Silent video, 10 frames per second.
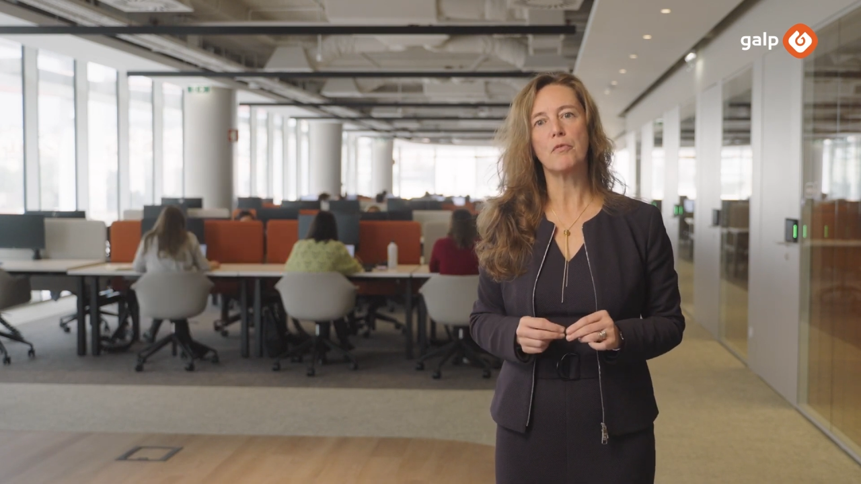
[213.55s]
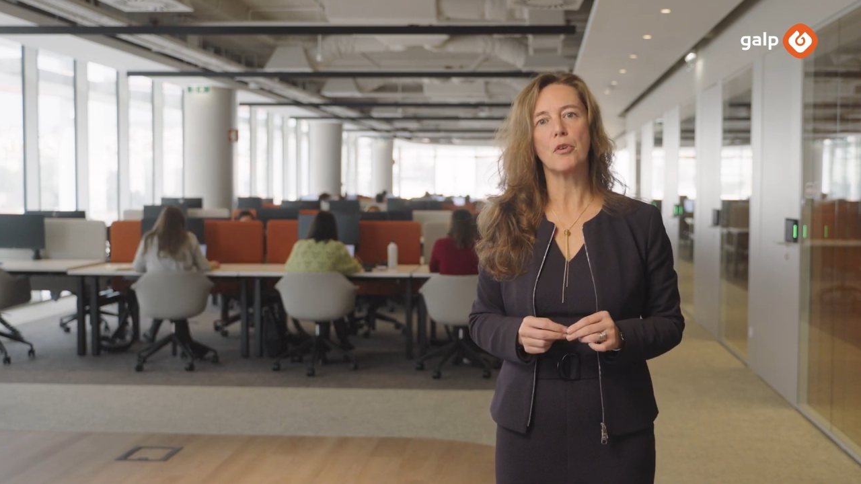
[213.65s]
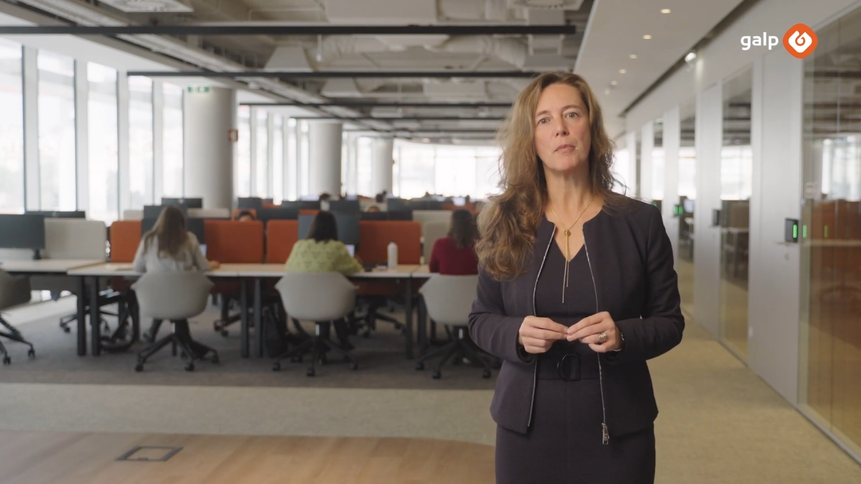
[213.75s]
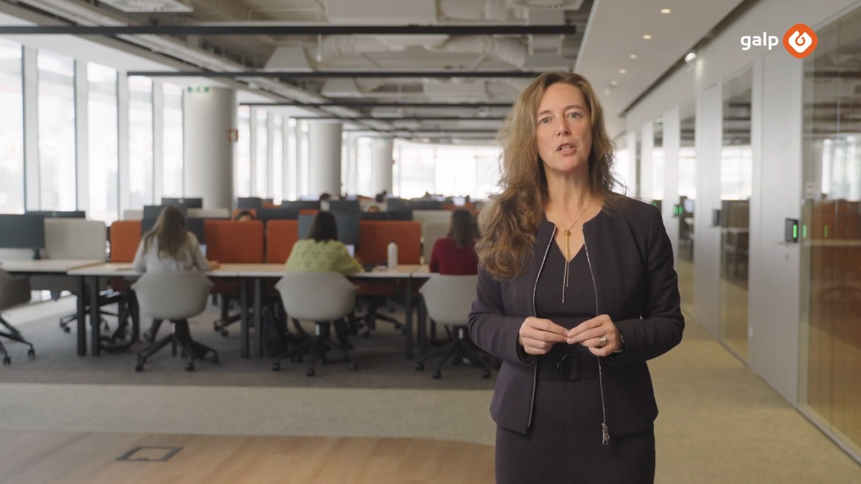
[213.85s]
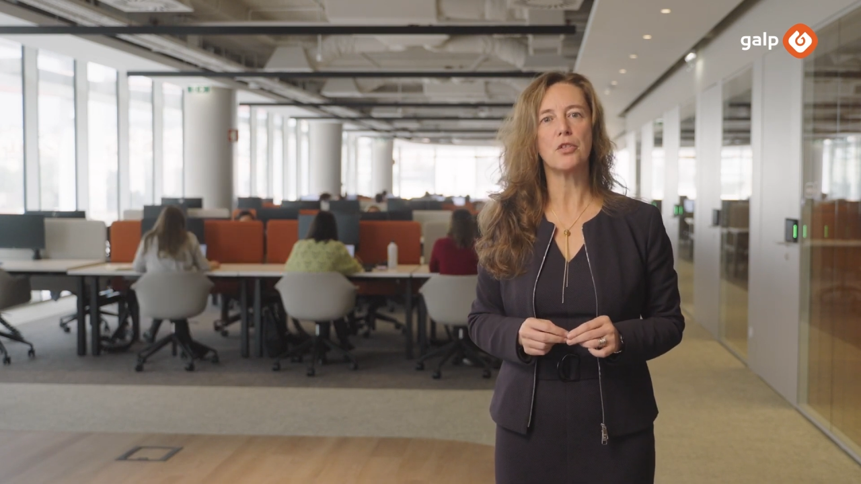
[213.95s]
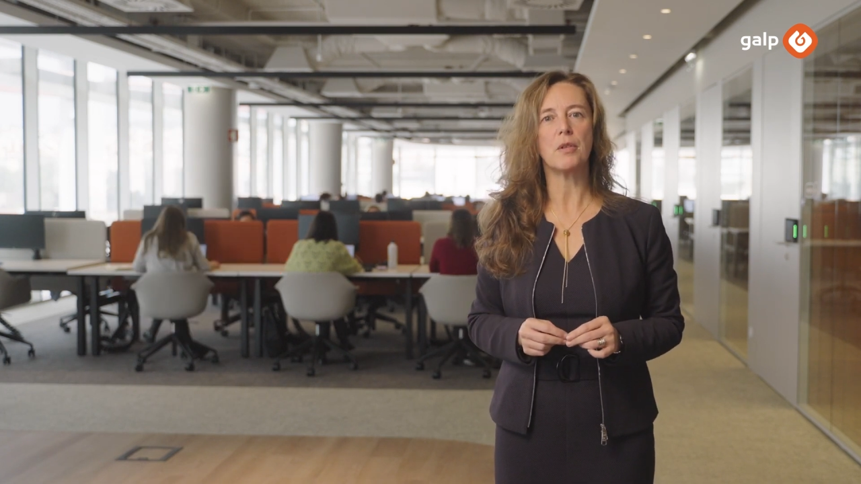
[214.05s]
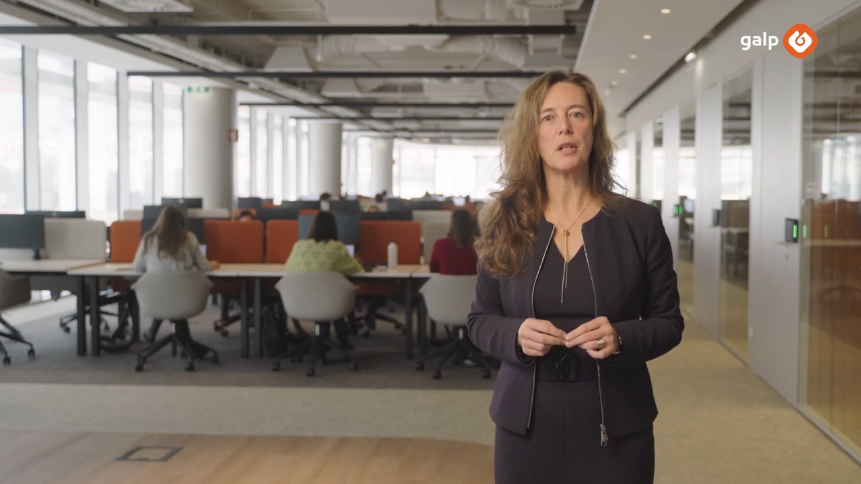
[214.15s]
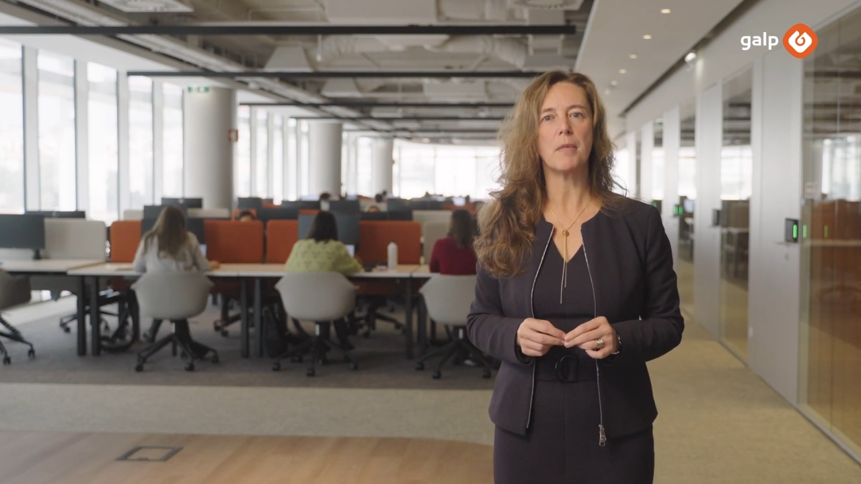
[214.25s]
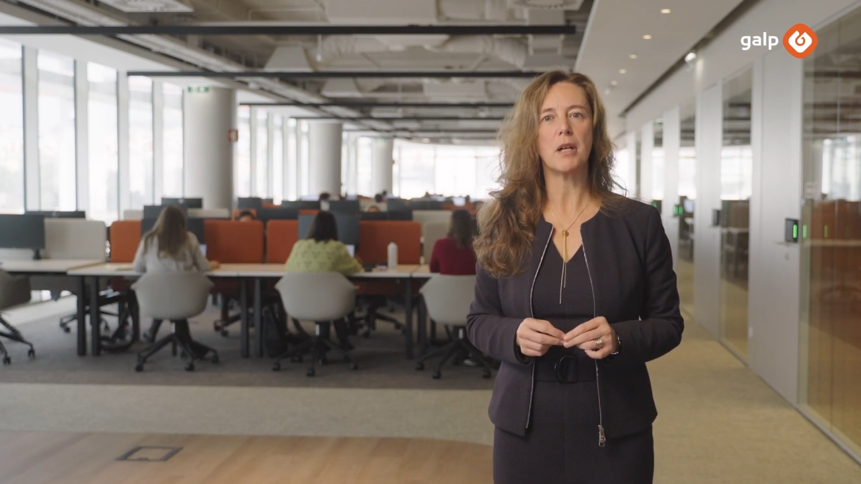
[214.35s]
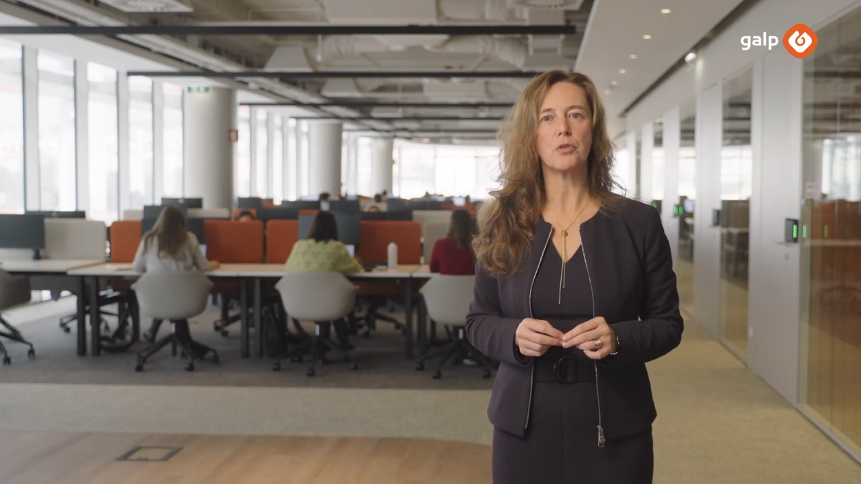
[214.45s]
from
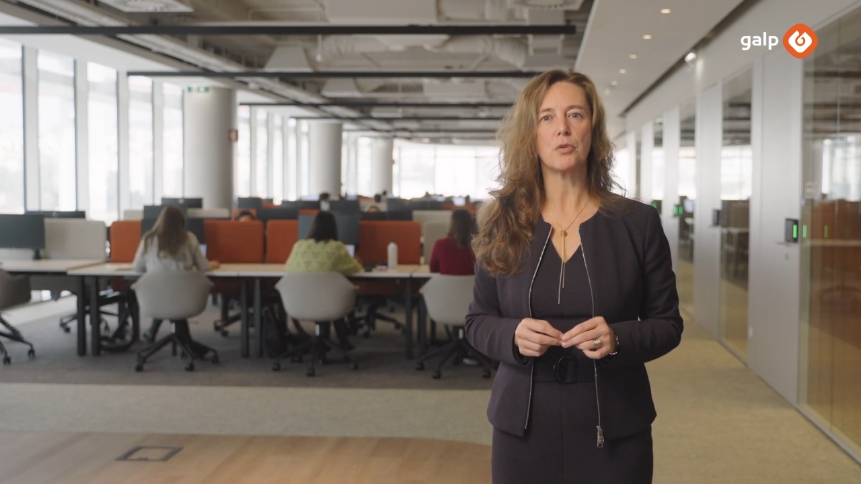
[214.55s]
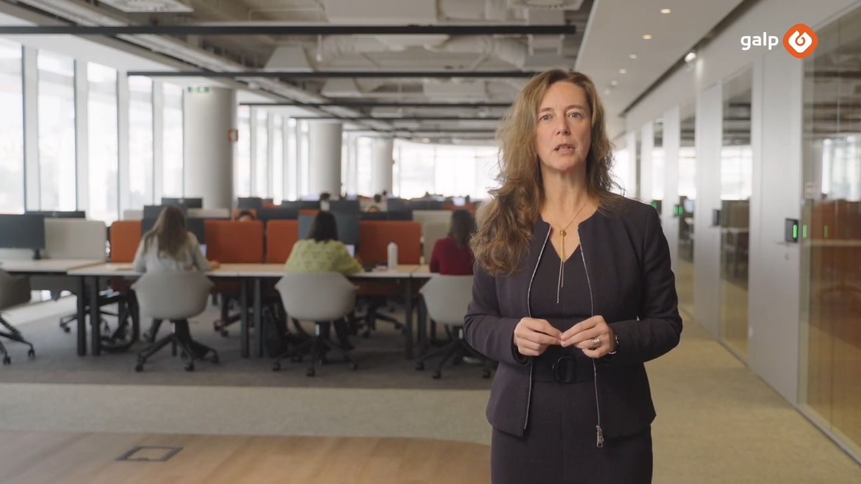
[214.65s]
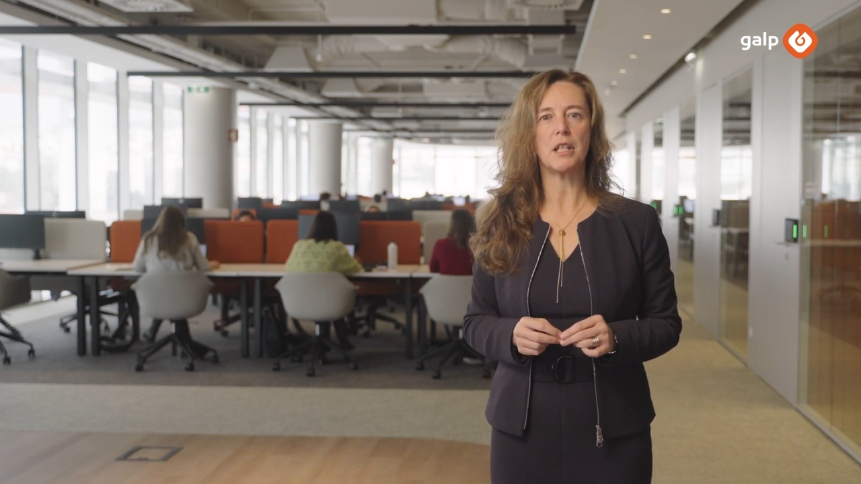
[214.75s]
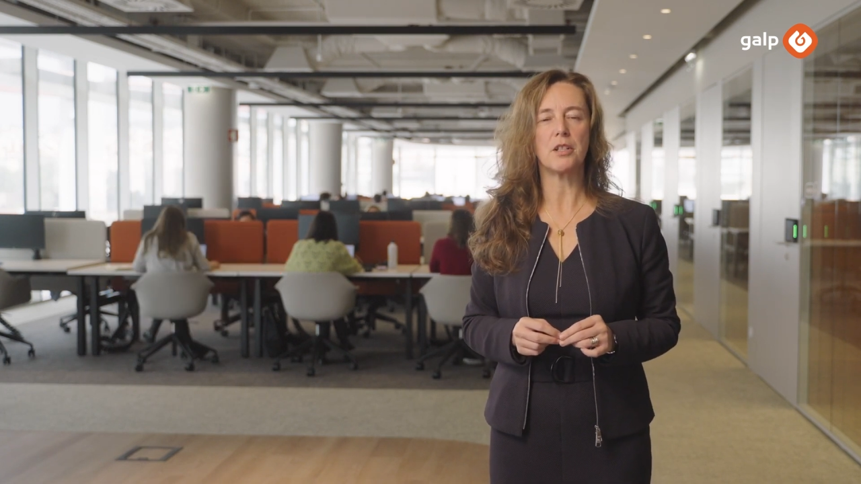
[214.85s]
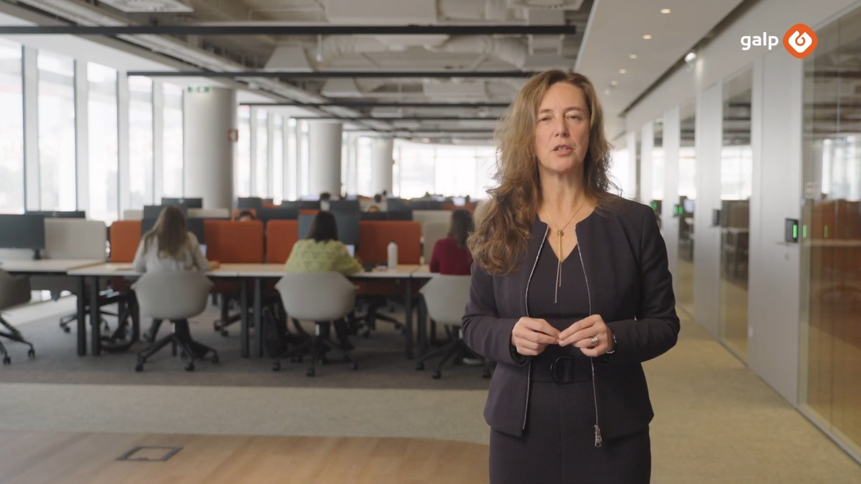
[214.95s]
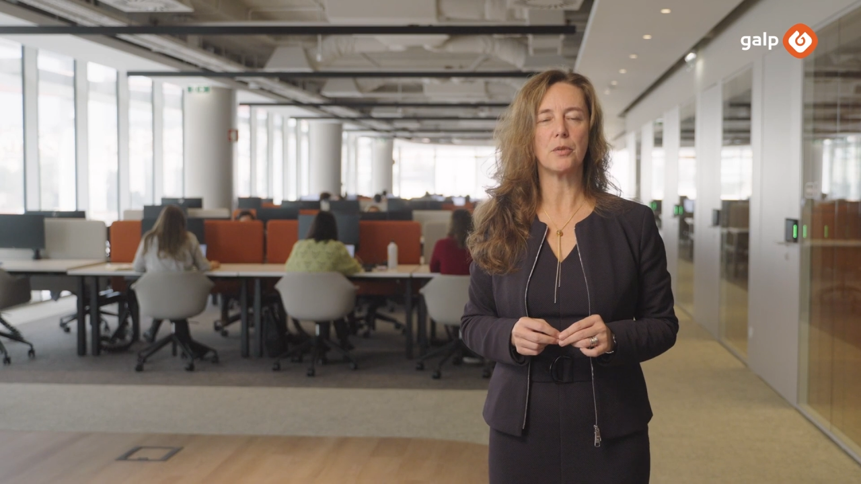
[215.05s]
interim amounts related